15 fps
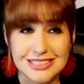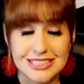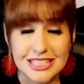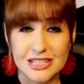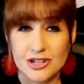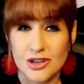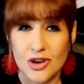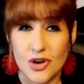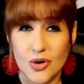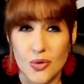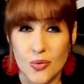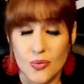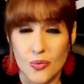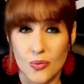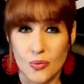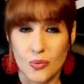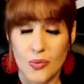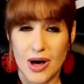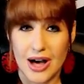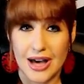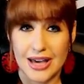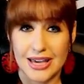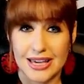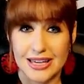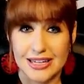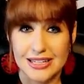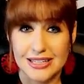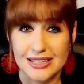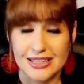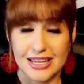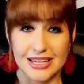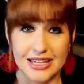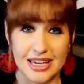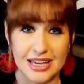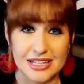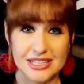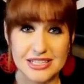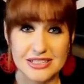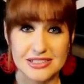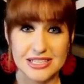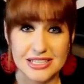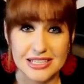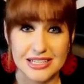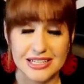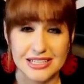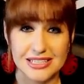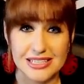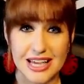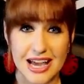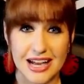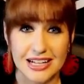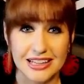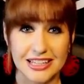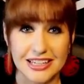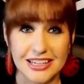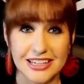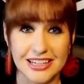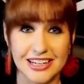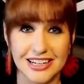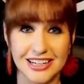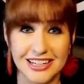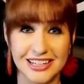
didn't know why they canceled it exactly,